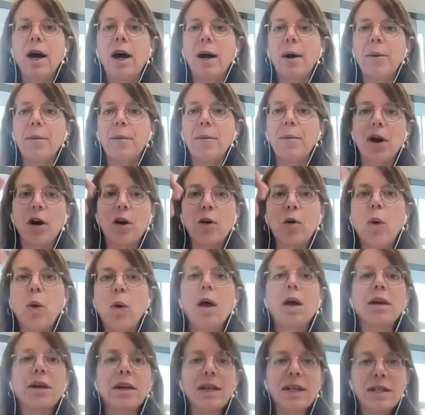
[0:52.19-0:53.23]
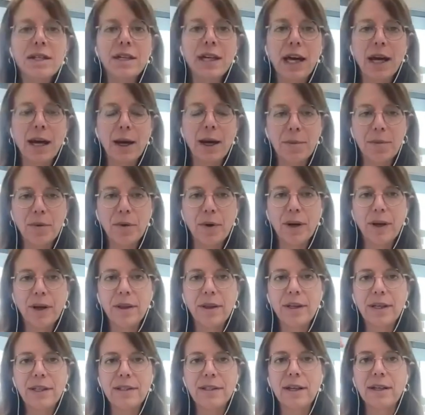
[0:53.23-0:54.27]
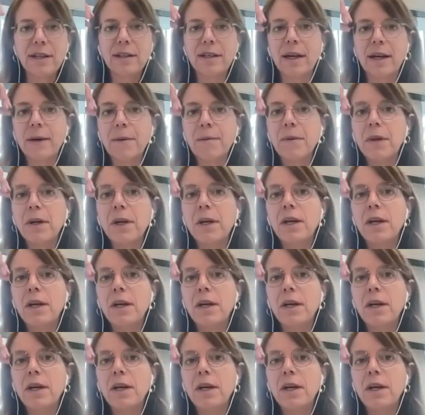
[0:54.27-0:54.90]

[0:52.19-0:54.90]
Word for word: um, a quality stamp, right? Things like that.